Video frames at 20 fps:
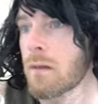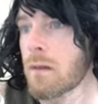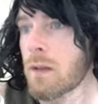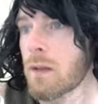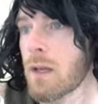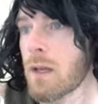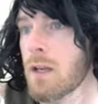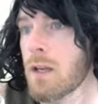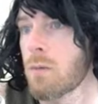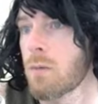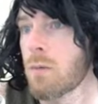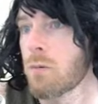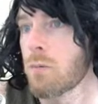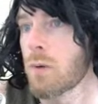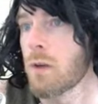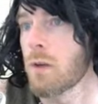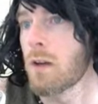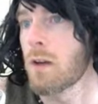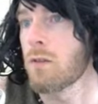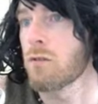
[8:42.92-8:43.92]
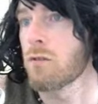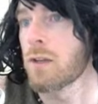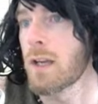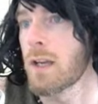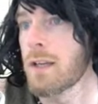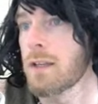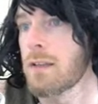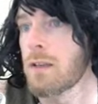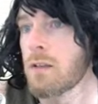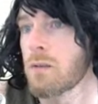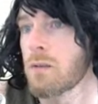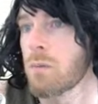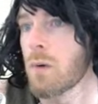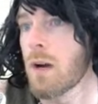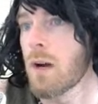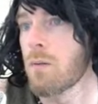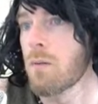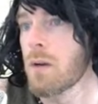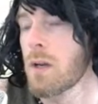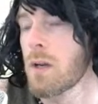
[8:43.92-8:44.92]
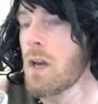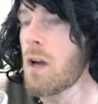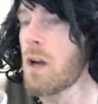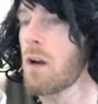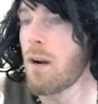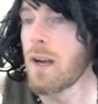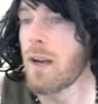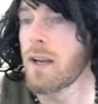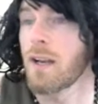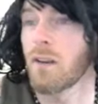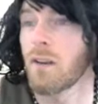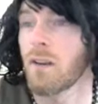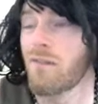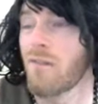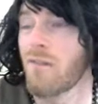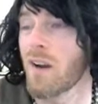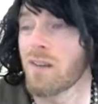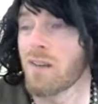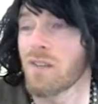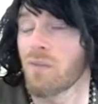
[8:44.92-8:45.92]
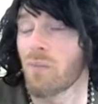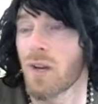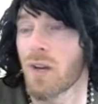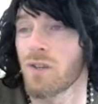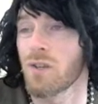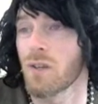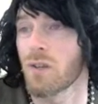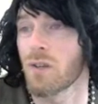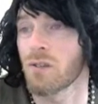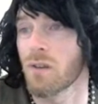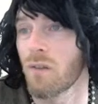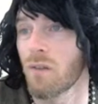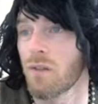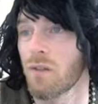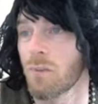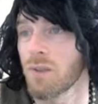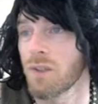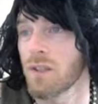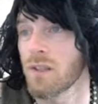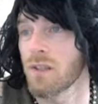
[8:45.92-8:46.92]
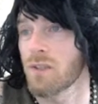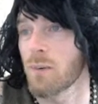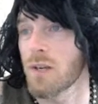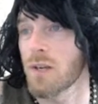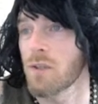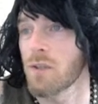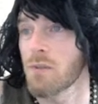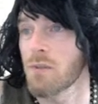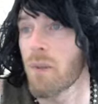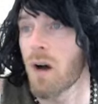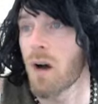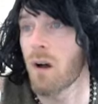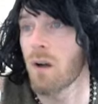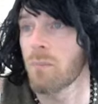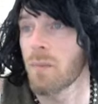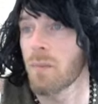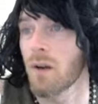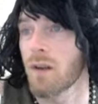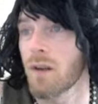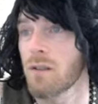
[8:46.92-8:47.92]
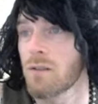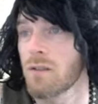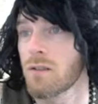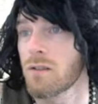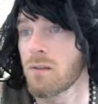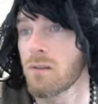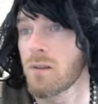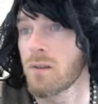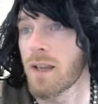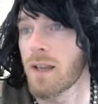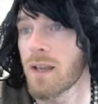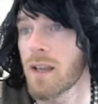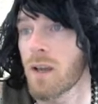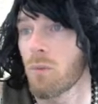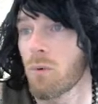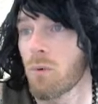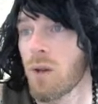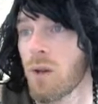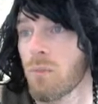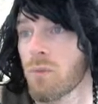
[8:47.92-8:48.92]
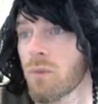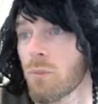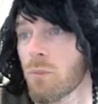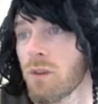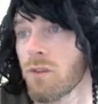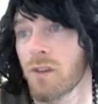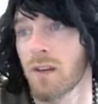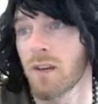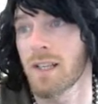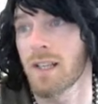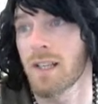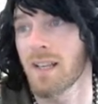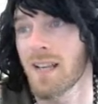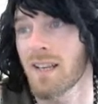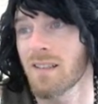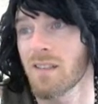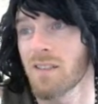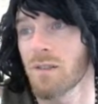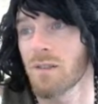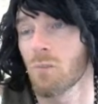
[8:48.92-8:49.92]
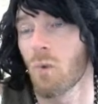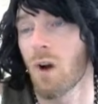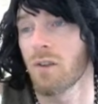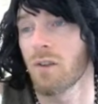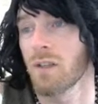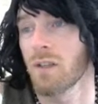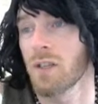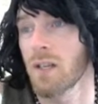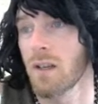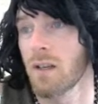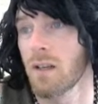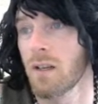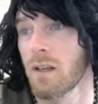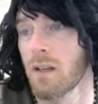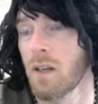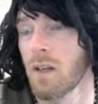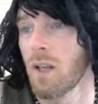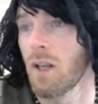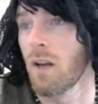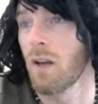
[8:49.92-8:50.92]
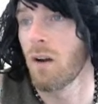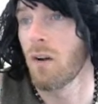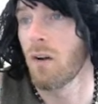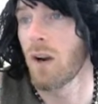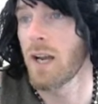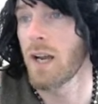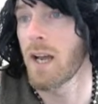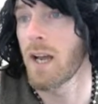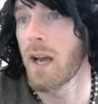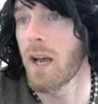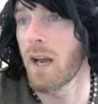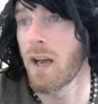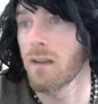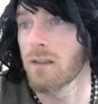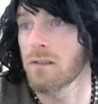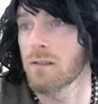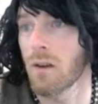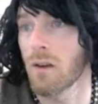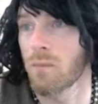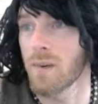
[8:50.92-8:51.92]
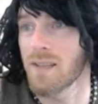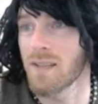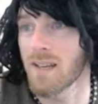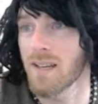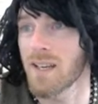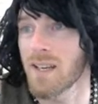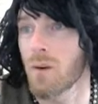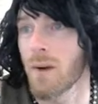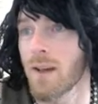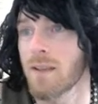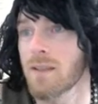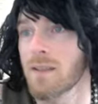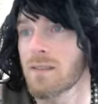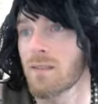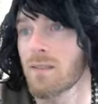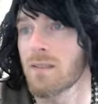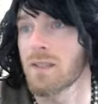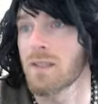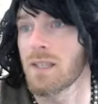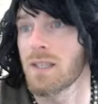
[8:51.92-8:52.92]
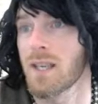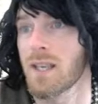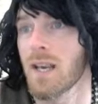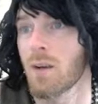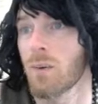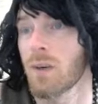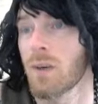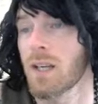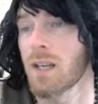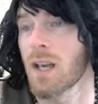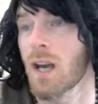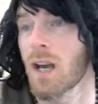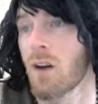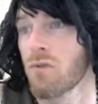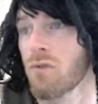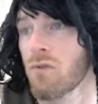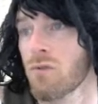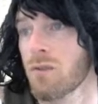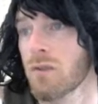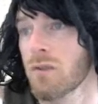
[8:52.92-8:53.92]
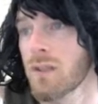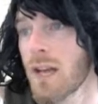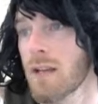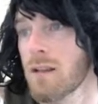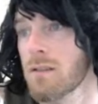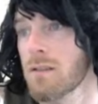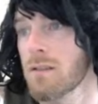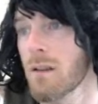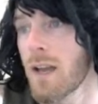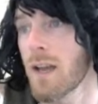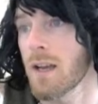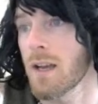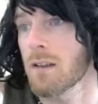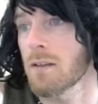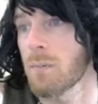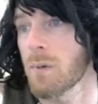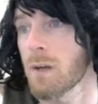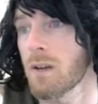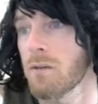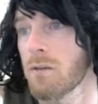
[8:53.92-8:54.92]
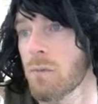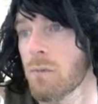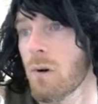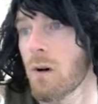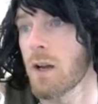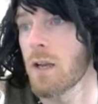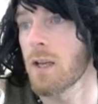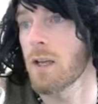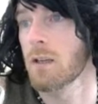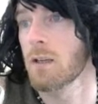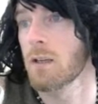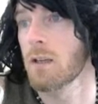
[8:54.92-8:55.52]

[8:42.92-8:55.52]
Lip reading: equals 180 as well. Right, now there's various different ways you can solve simultaneous equations, but I'm going to do that. Get all the numbers on one side, get the x's and y's on the other. All right, so if we take away the 70 there, we're going to get 110. So x plus y